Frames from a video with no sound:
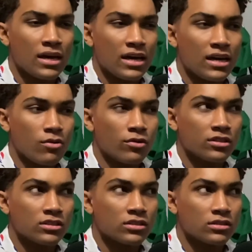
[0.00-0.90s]
he
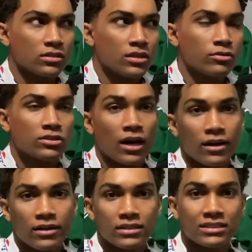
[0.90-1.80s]
was not
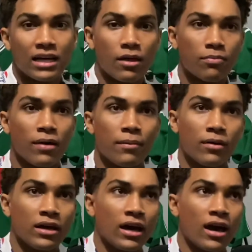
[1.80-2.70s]
on his deathbed, but
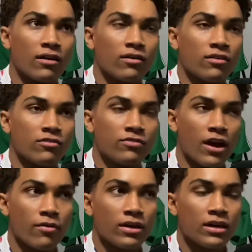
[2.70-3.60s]
he had a
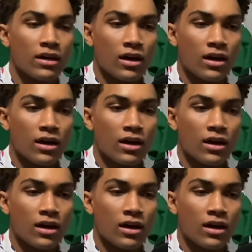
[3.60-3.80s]
very